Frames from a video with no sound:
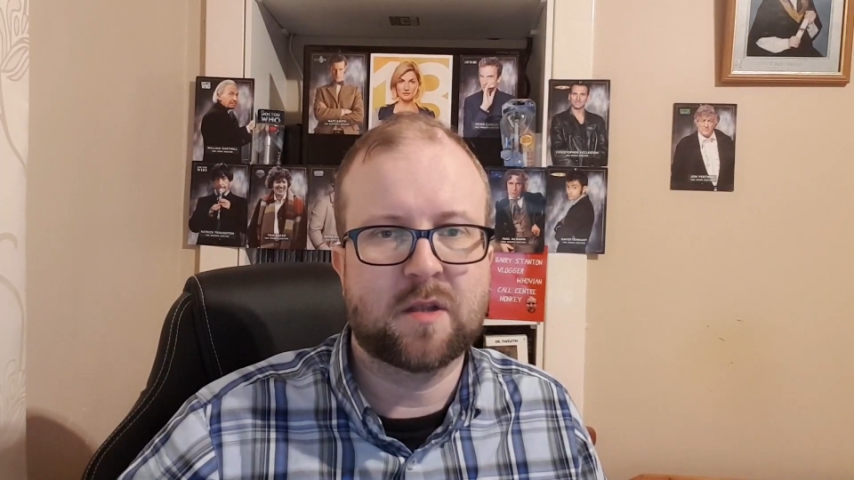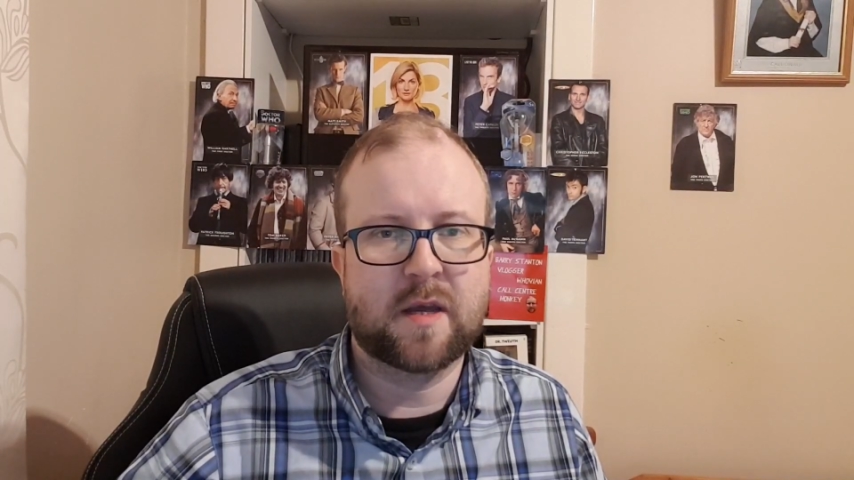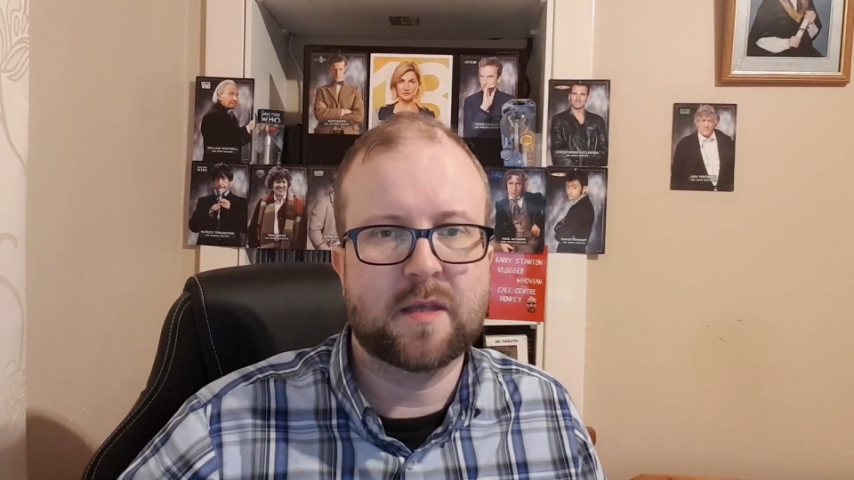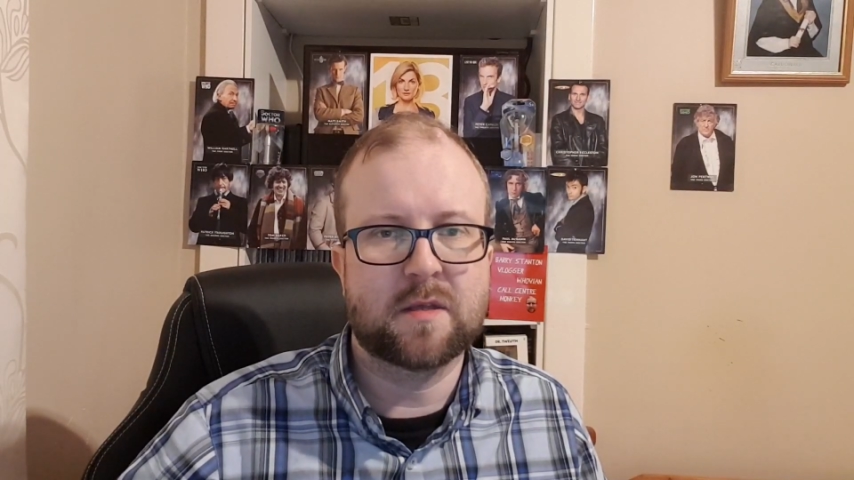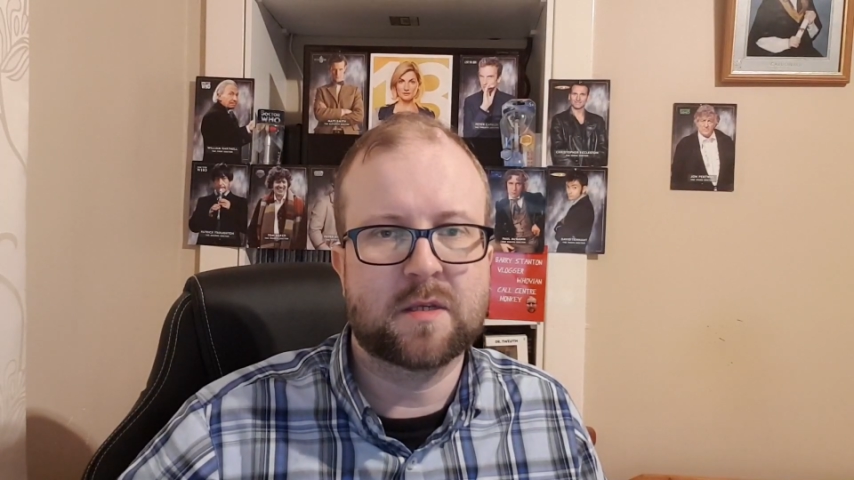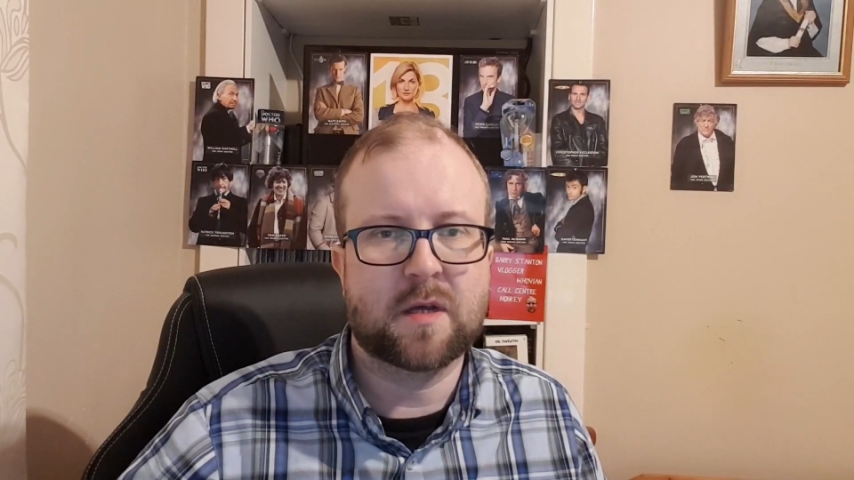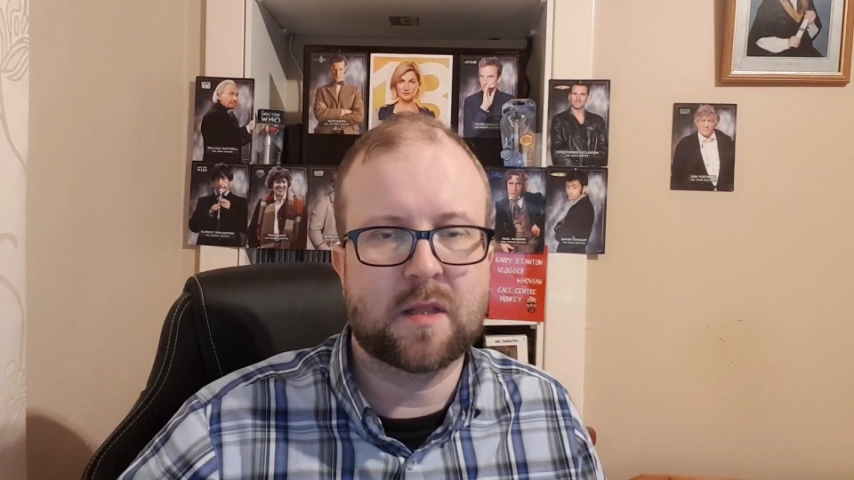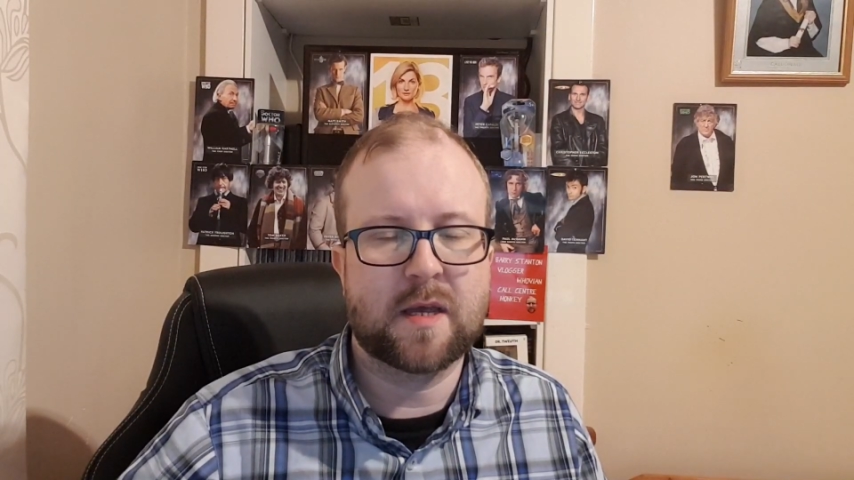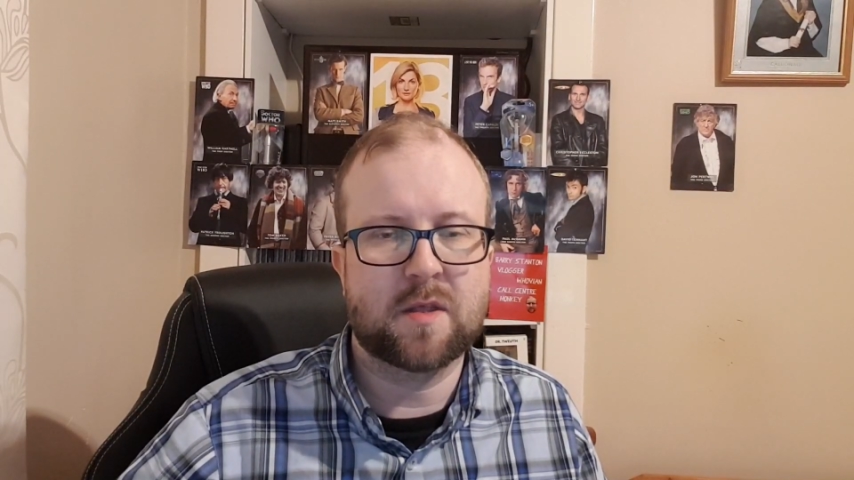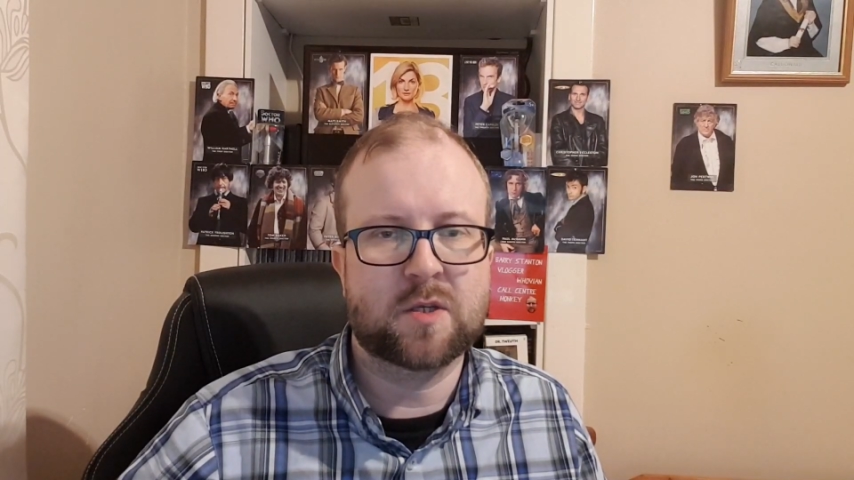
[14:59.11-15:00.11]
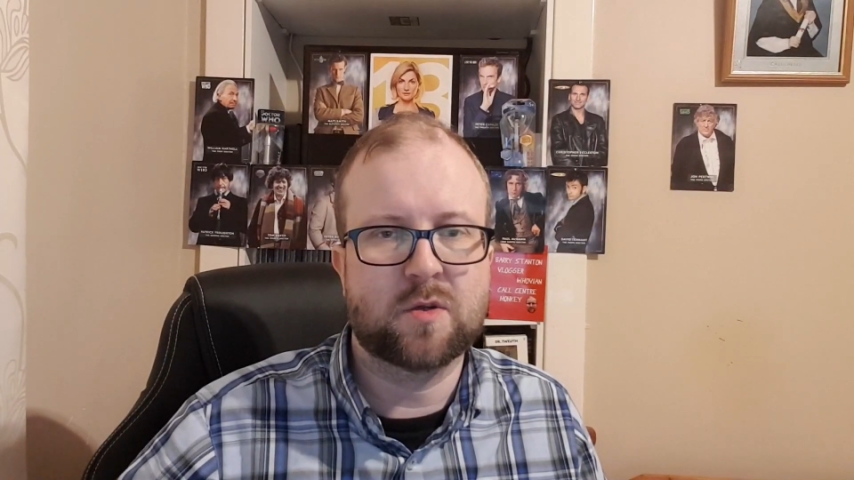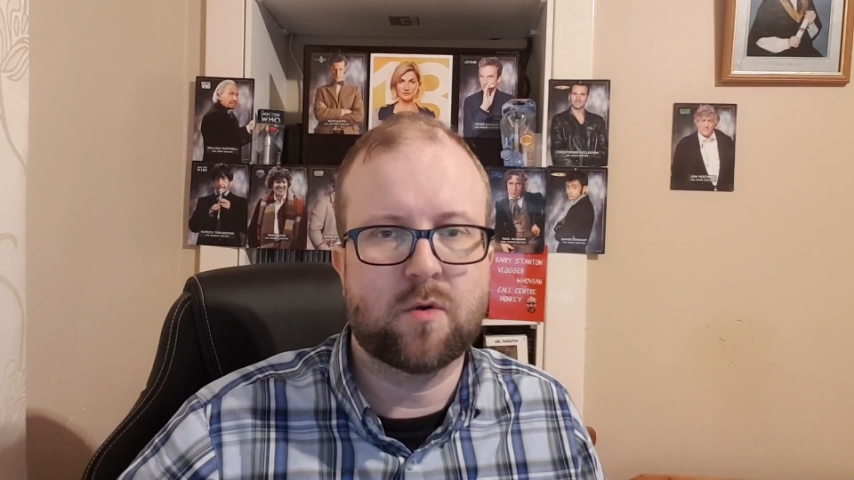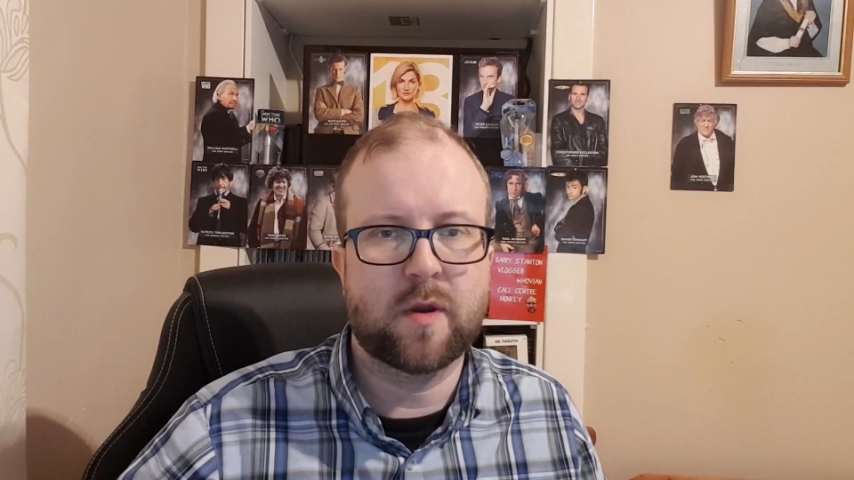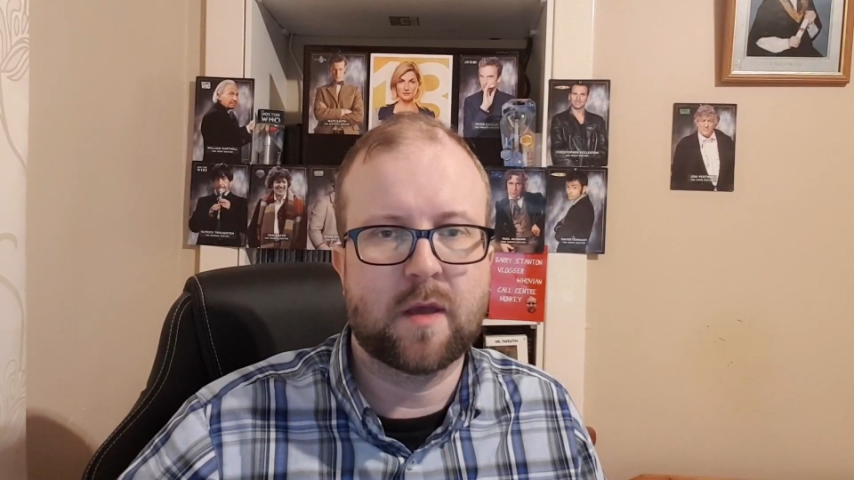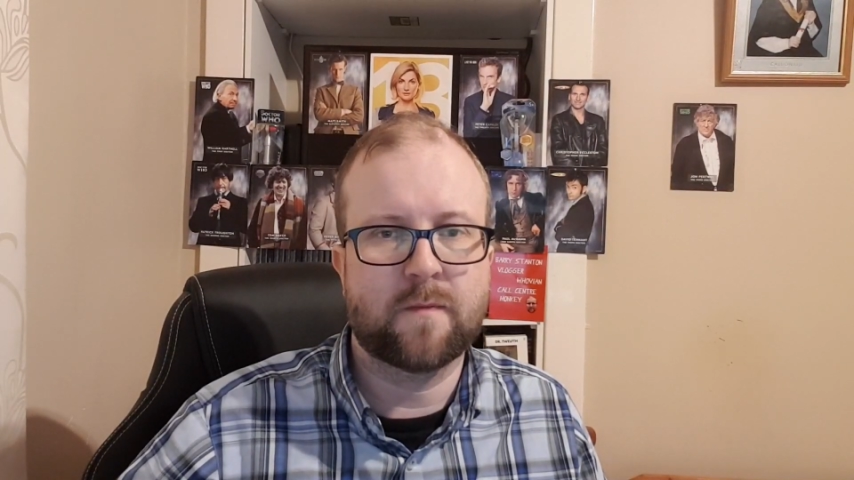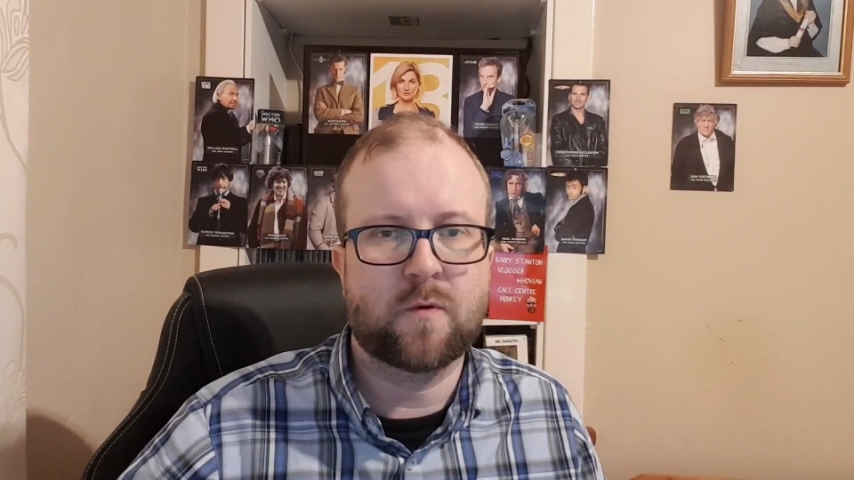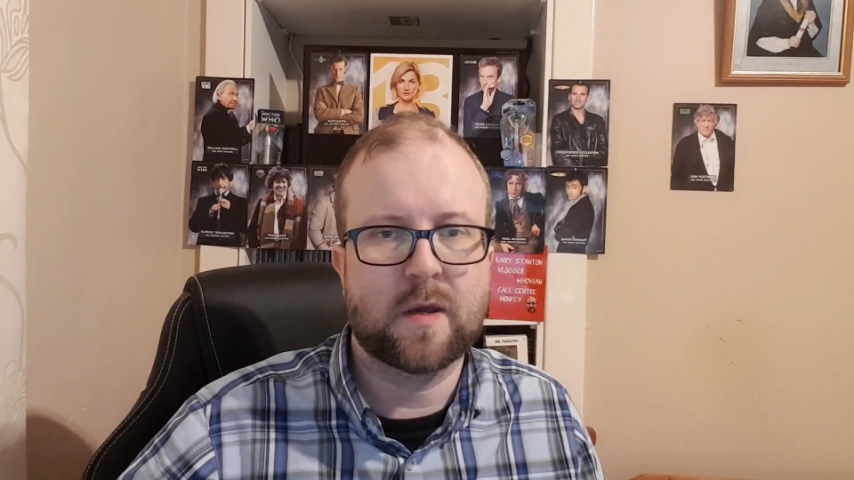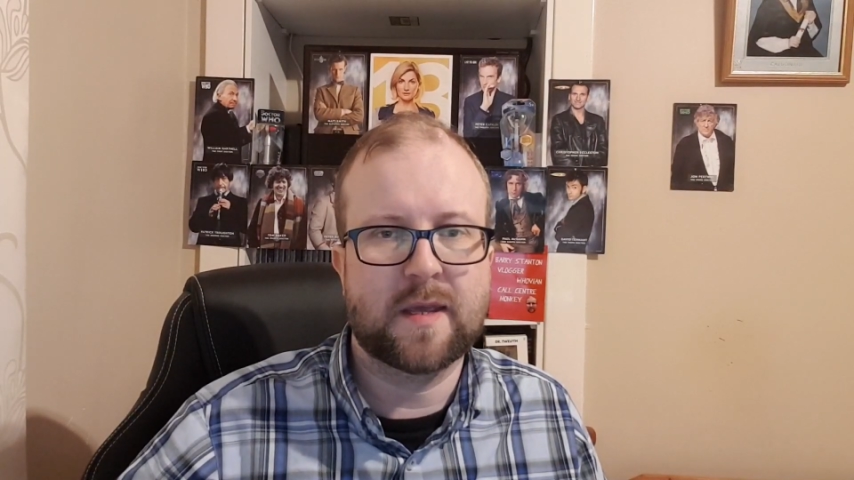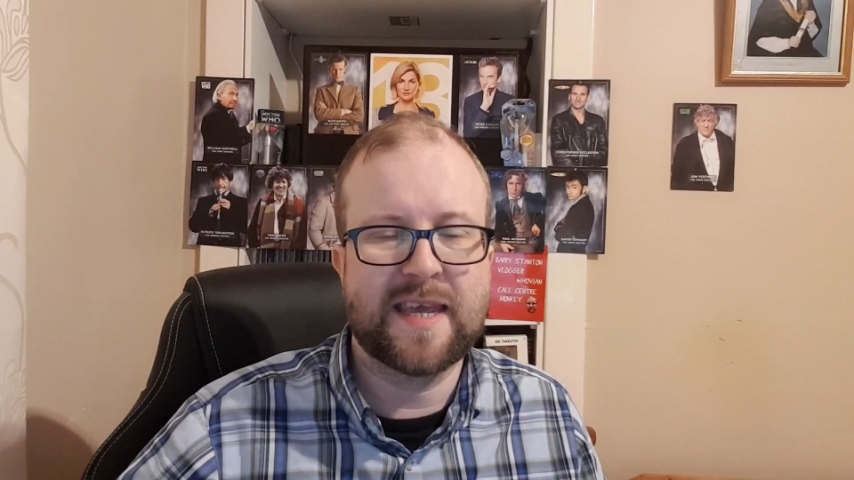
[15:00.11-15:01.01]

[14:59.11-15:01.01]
I like I like the story. I'm quite